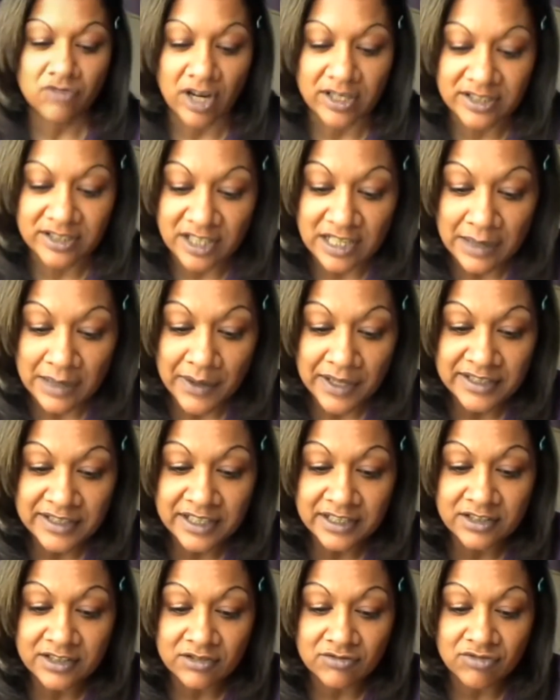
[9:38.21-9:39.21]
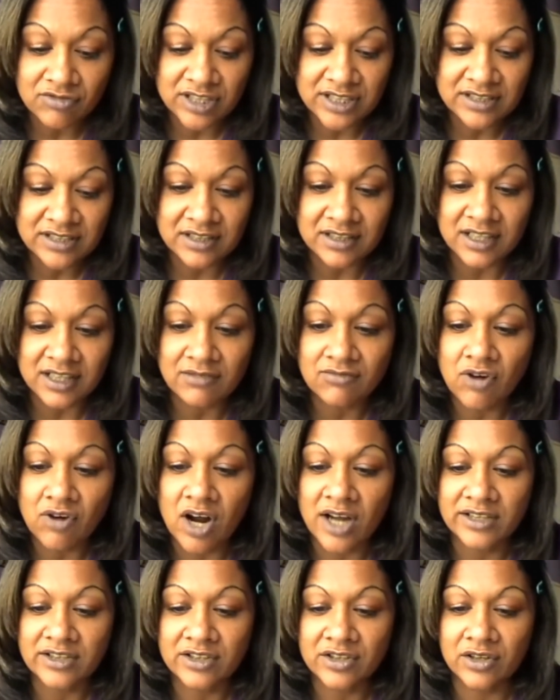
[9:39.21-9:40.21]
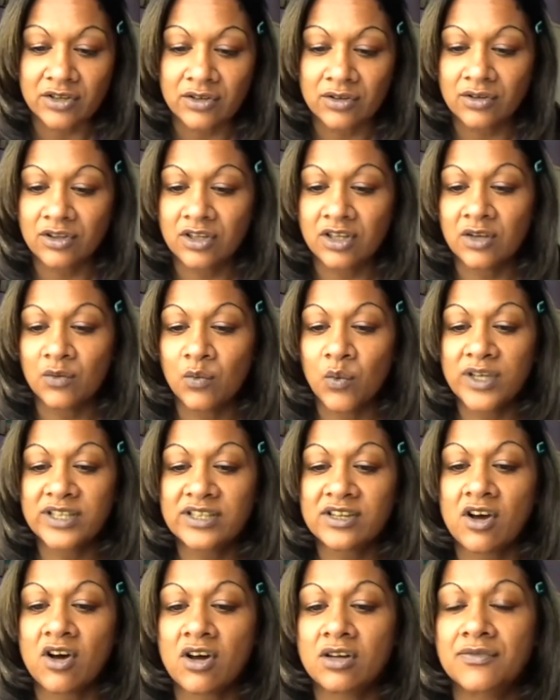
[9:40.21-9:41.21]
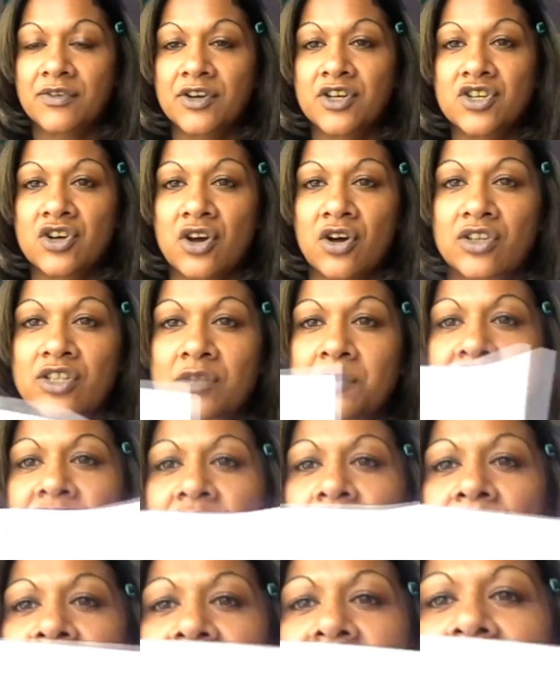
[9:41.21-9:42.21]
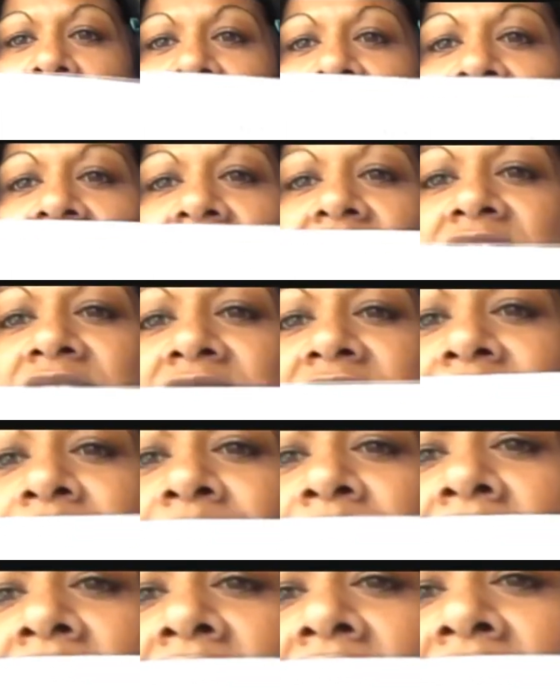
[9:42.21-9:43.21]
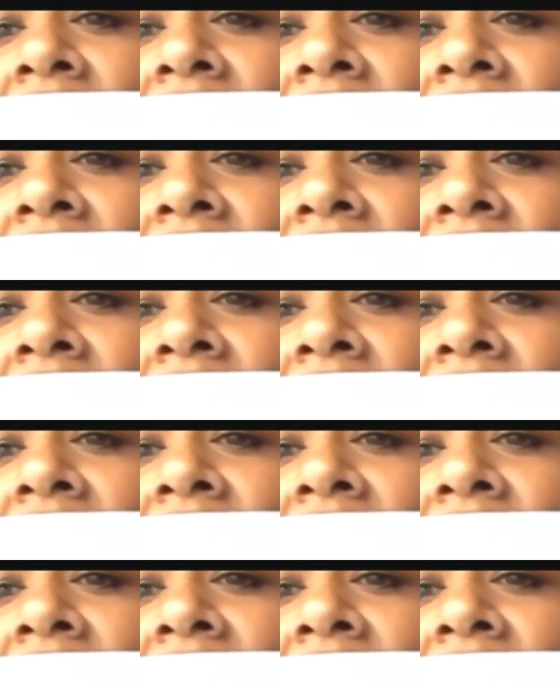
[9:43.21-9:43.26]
Right, so now I did recently write to the West Hertfordshire Hospital NHS